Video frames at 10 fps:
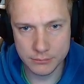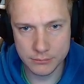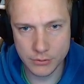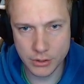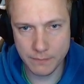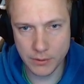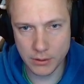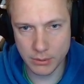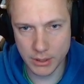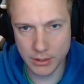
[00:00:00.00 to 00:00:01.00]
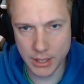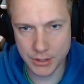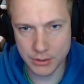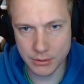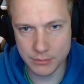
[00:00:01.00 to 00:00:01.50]
Stop following,
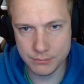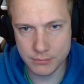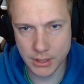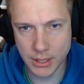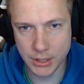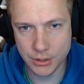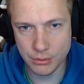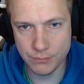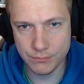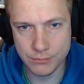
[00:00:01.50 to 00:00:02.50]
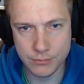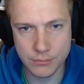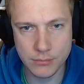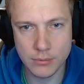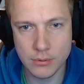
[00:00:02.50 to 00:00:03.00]
asshole. I hate you.
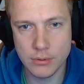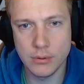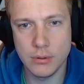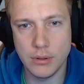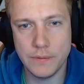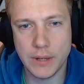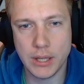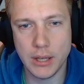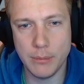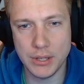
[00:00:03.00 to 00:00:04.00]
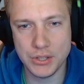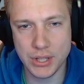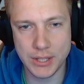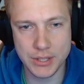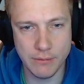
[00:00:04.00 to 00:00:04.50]
You're fucking up my
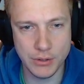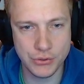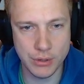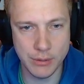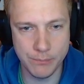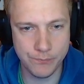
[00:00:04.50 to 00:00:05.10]
stats every stream.